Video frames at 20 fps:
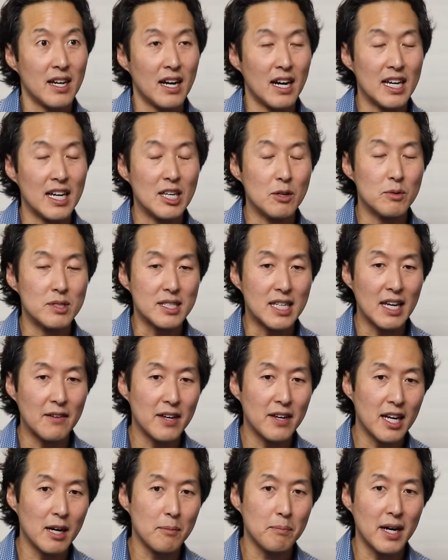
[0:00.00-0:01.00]
Uh, he was
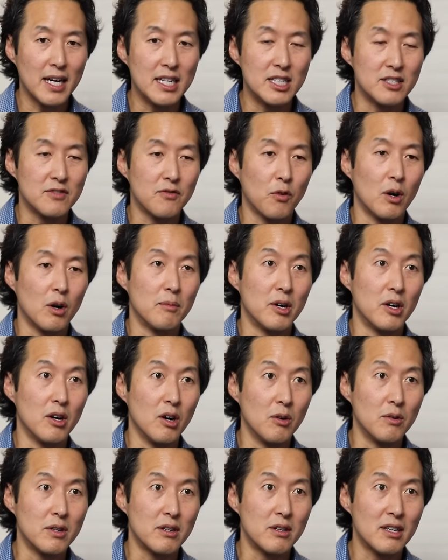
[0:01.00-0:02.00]
given up by his former
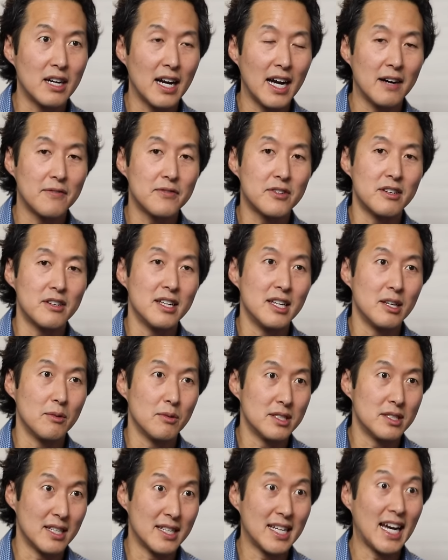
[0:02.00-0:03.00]
owner after he
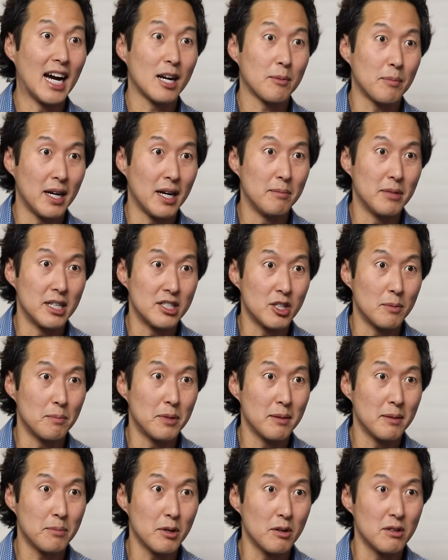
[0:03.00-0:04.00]
was attacked by a bunch of
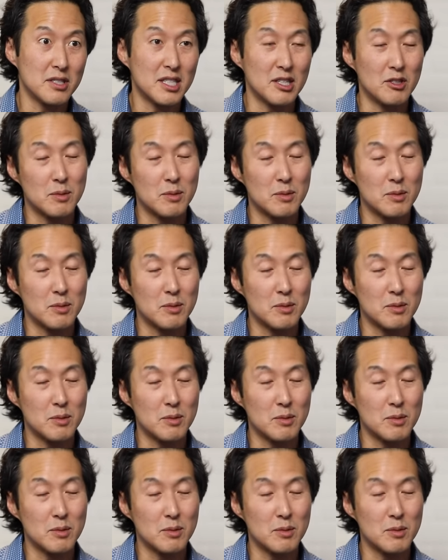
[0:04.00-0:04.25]
pit bulls.